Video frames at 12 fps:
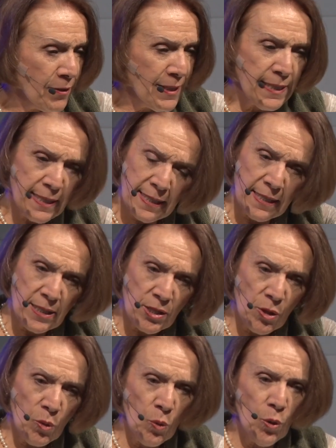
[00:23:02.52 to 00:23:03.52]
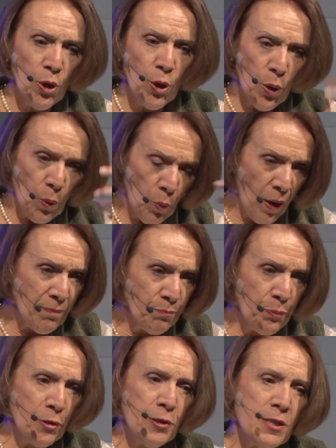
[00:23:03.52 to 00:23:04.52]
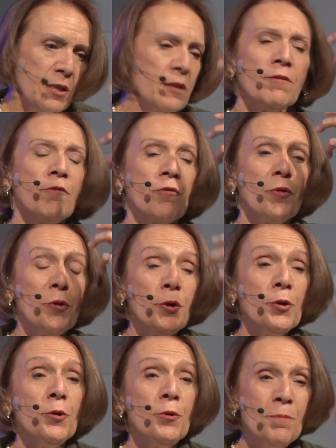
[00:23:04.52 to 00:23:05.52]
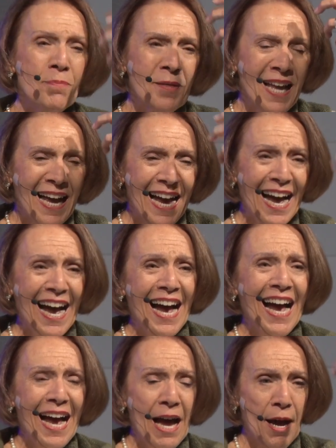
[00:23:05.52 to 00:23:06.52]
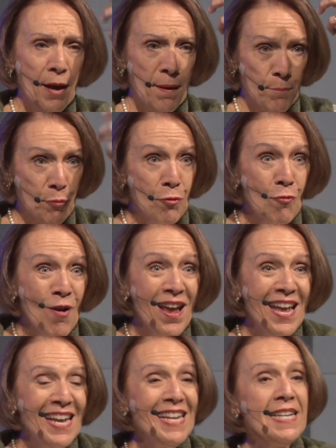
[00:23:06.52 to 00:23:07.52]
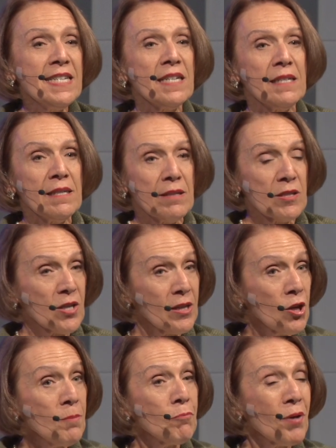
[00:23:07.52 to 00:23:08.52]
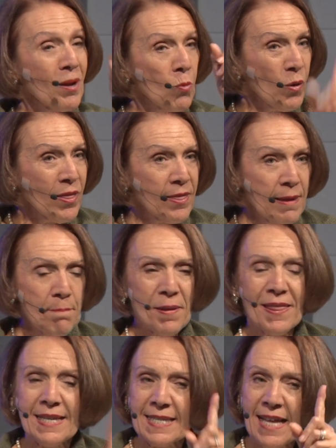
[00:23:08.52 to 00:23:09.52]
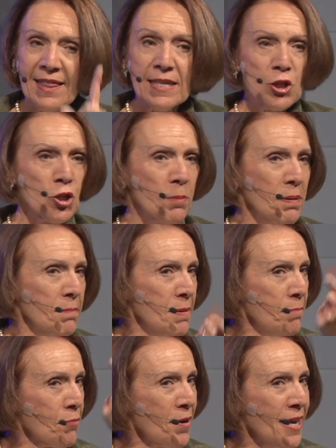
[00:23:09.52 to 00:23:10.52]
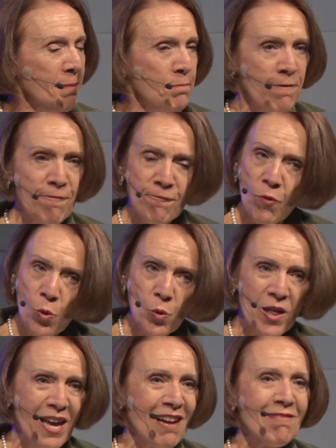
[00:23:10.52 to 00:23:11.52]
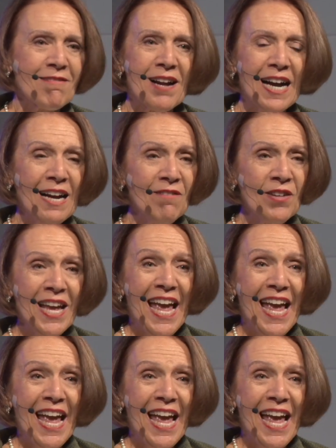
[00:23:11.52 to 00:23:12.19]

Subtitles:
instance, the one person for whom I prayed, so I don't pray with them, but there's nothing stopping me praying before they arrive,